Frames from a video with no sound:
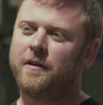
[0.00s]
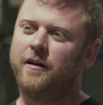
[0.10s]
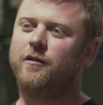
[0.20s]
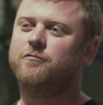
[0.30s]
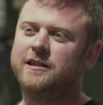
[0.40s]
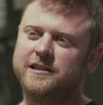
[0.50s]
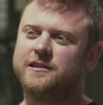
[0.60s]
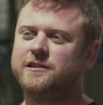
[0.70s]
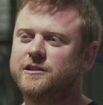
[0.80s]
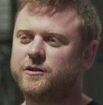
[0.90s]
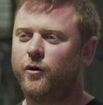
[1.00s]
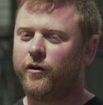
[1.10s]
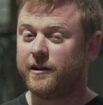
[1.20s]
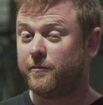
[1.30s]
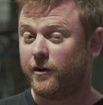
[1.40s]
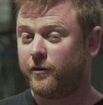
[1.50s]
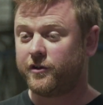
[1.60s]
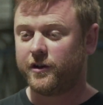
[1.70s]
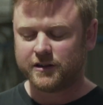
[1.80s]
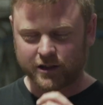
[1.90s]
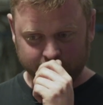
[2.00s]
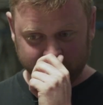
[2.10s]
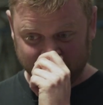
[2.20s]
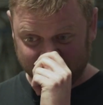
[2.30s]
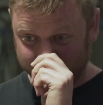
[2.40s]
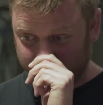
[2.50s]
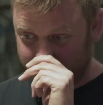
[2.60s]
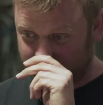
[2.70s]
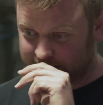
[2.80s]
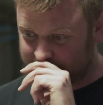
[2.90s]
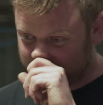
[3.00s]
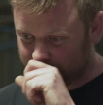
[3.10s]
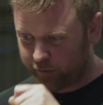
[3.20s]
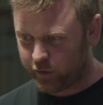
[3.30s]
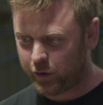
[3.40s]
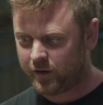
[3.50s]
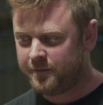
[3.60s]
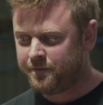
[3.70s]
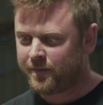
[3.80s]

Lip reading: kind of reasons why he might want a certain type of car and what he wanted to use it for.